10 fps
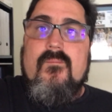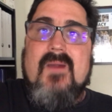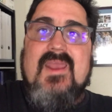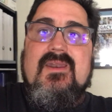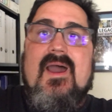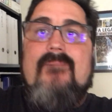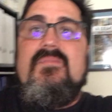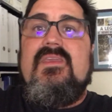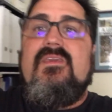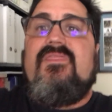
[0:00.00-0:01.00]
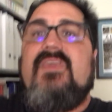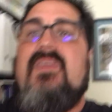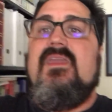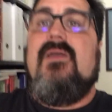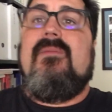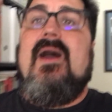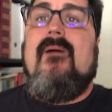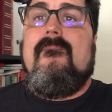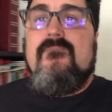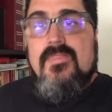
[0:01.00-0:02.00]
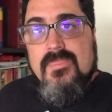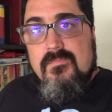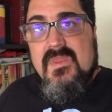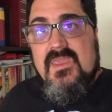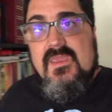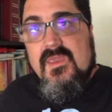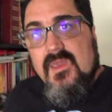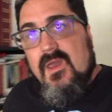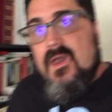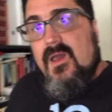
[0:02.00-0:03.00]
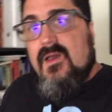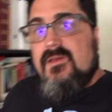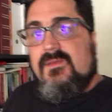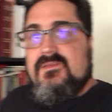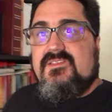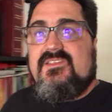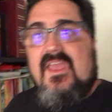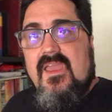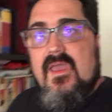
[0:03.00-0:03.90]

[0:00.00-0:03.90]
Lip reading: might not be thinking about me. It's